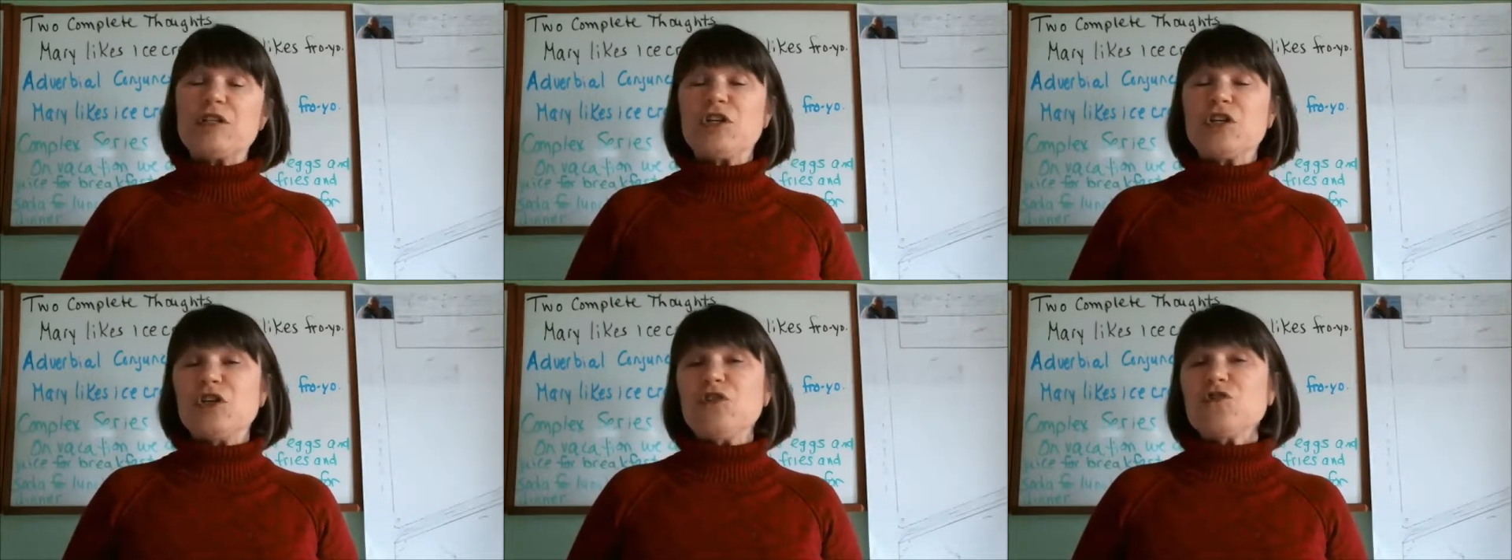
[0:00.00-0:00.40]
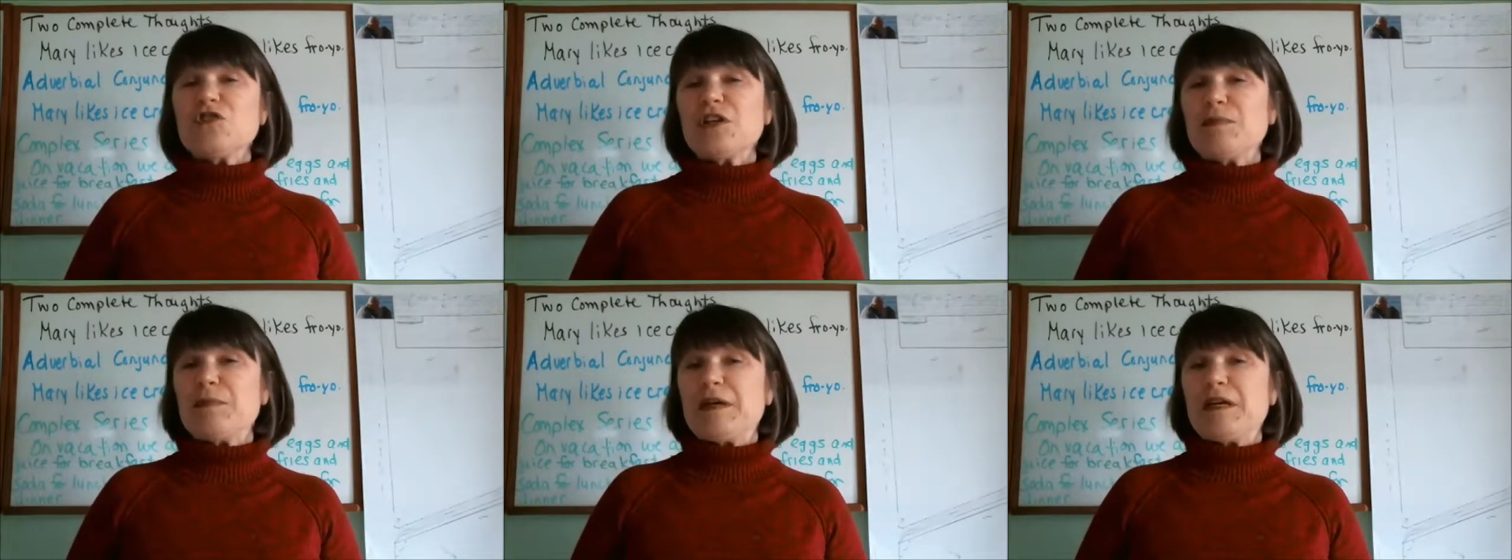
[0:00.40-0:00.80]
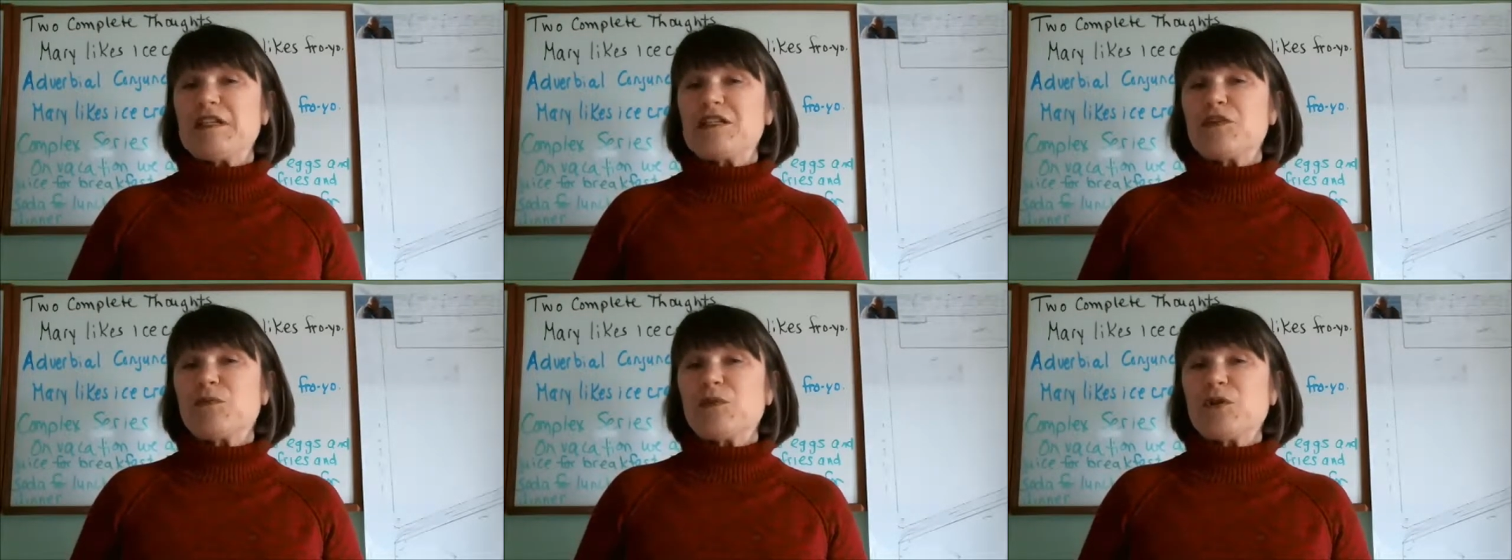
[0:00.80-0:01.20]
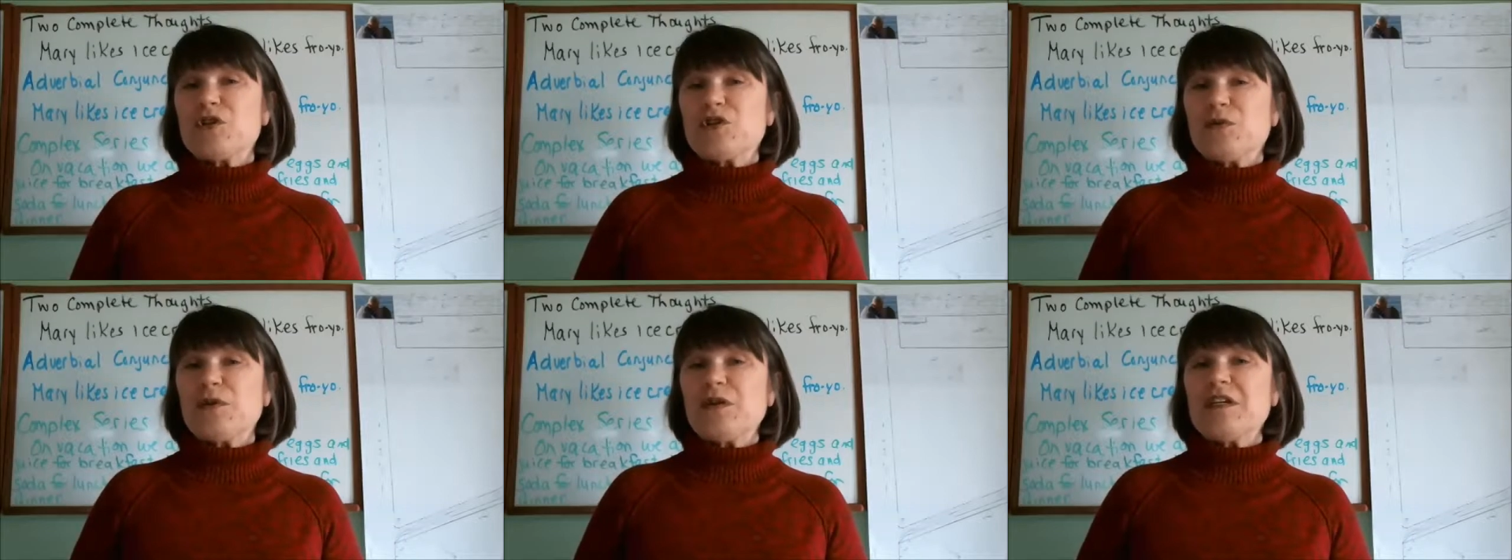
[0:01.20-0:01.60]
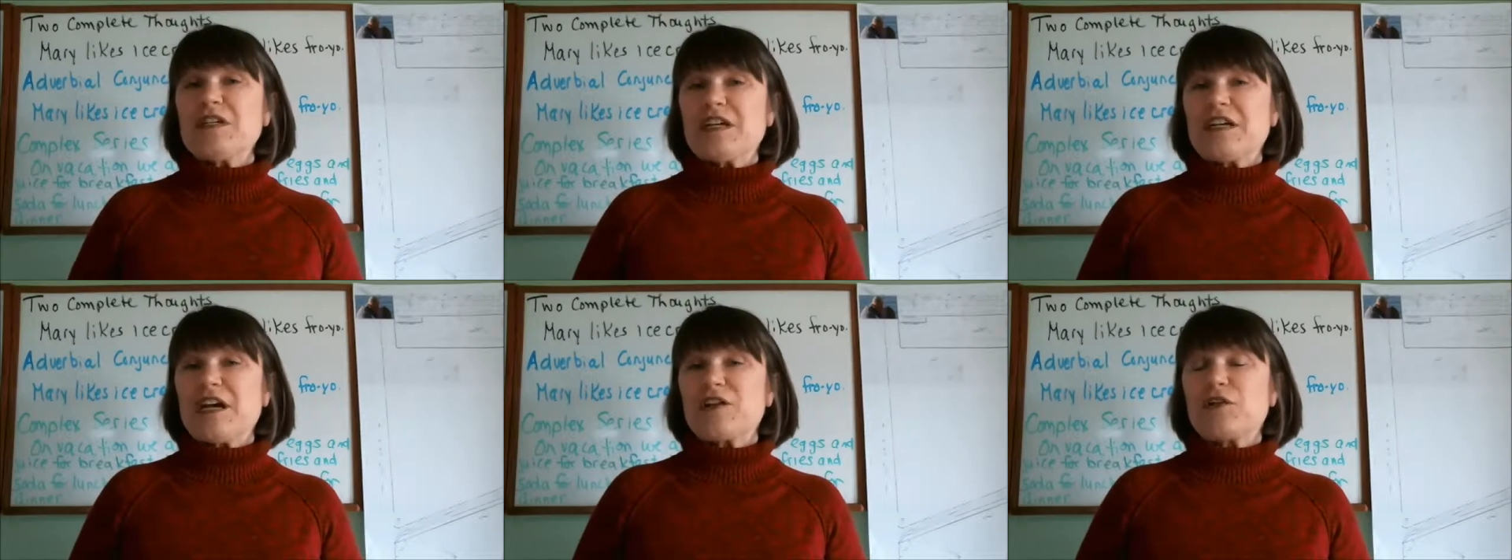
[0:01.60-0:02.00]
usually means that we're joining
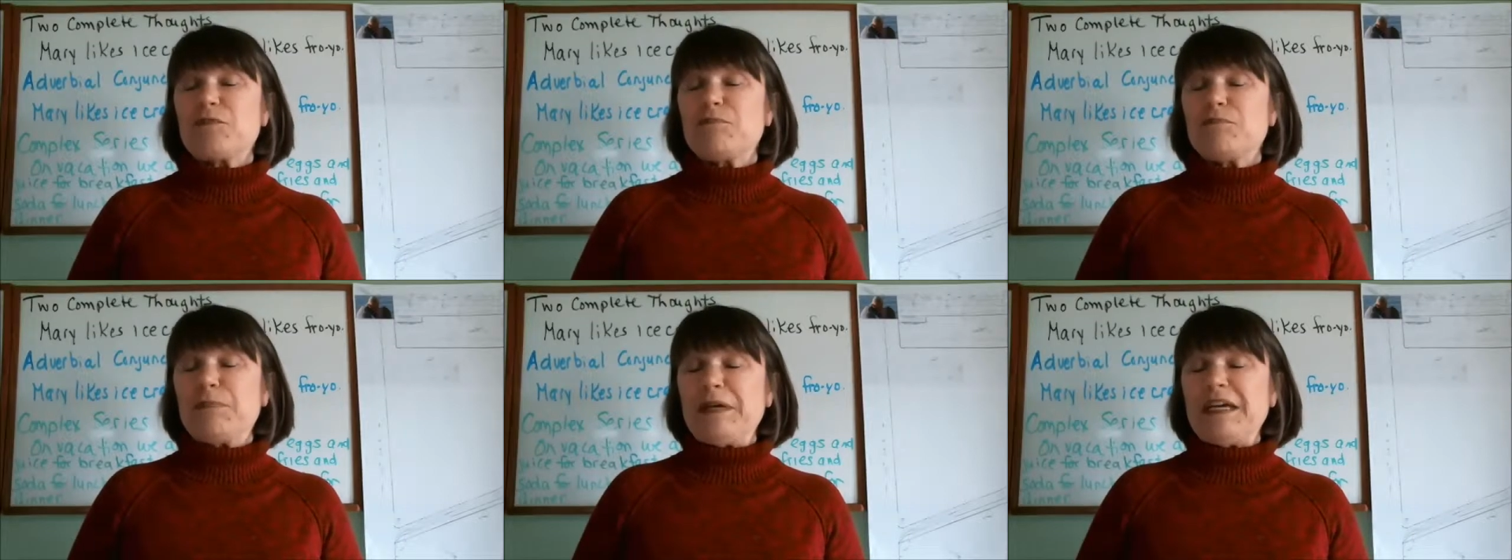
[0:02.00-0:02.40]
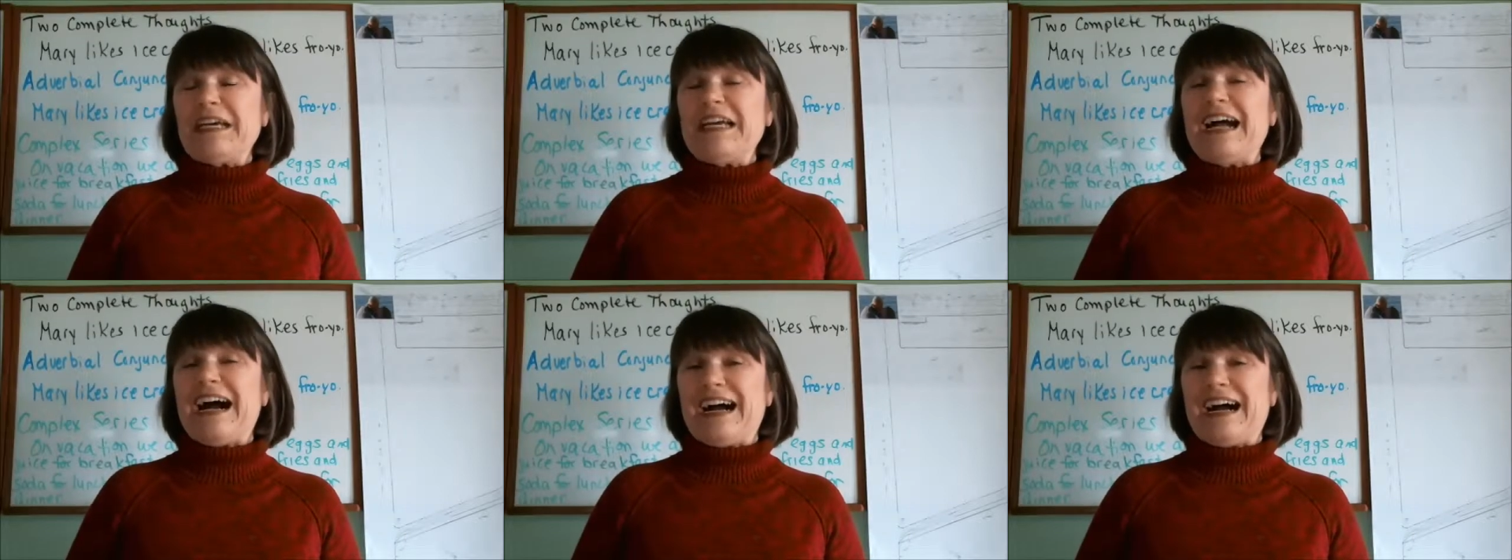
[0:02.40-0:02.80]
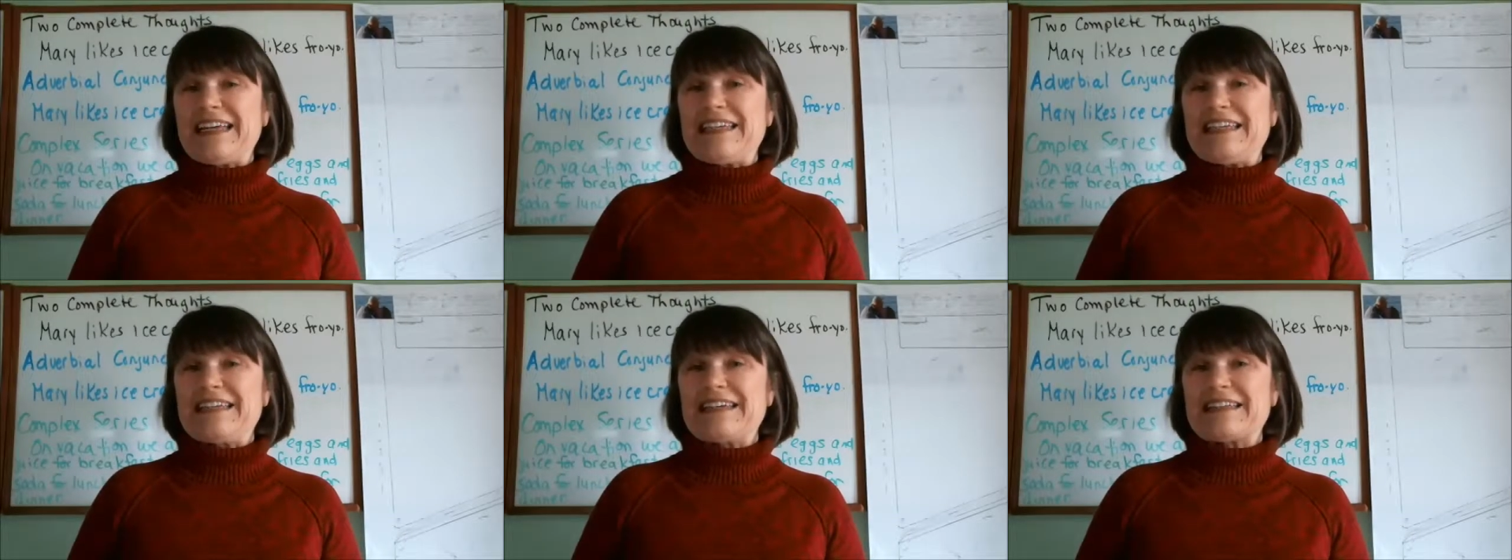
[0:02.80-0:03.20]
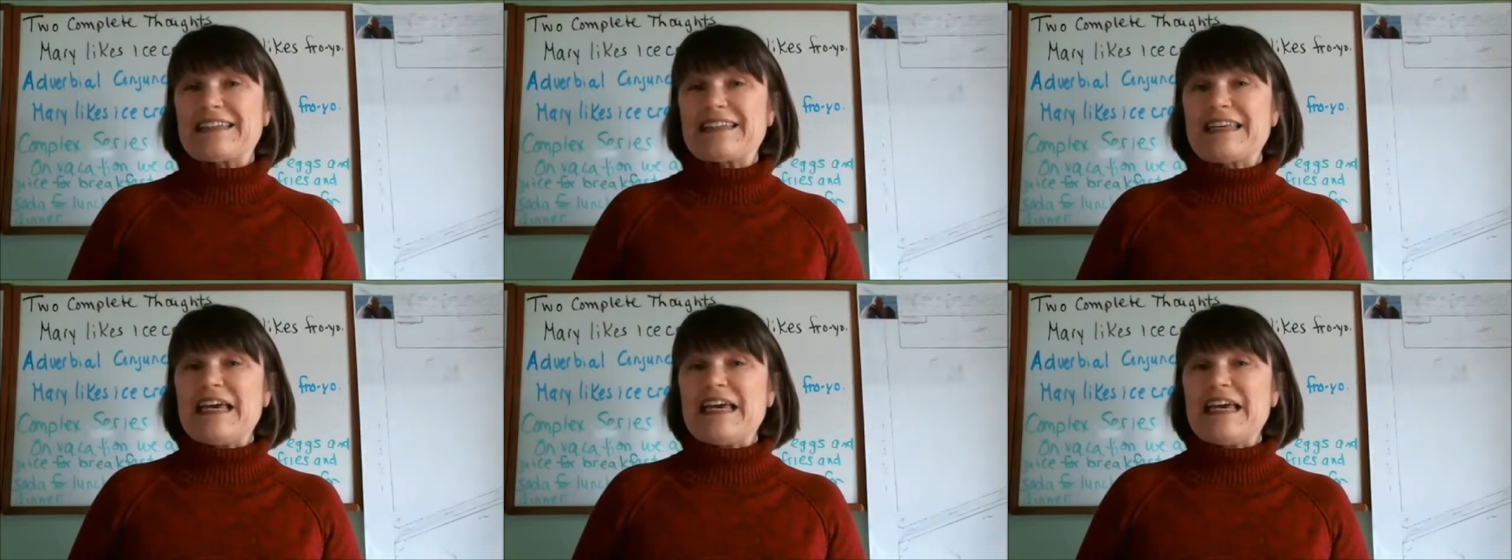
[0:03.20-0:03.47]
together big ideas.